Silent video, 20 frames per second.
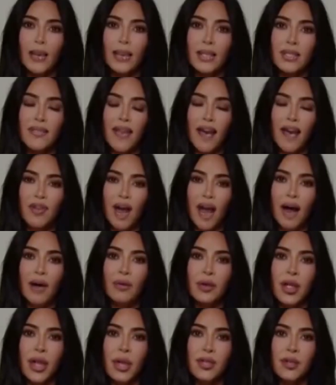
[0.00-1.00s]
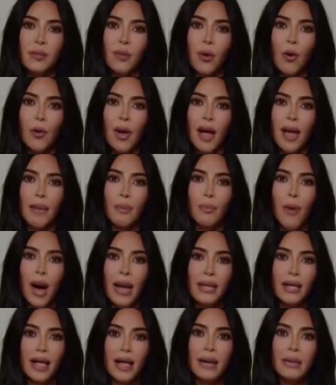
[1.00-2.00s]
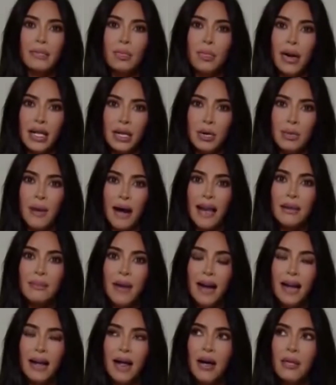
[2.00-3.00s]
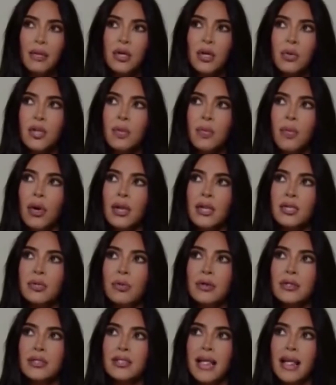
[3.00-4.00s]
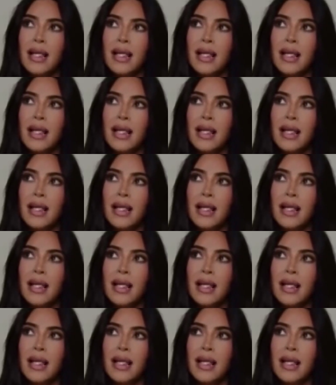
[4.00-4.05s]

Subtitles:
It is the How Useful 8 marker, where you write about how useful a source